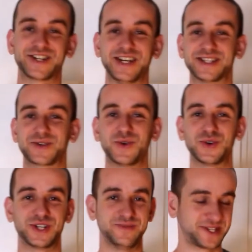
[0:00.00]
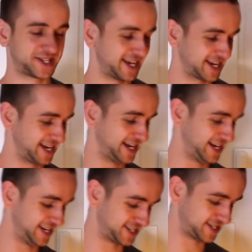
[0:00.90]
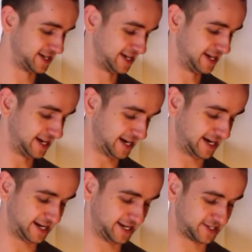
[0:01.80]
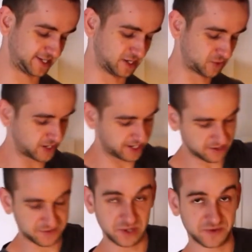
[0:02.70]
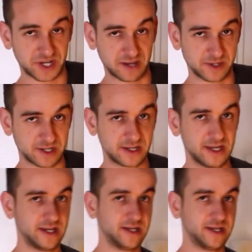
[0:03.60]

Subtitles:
actually is a crucial mistake is right after you've tamped it,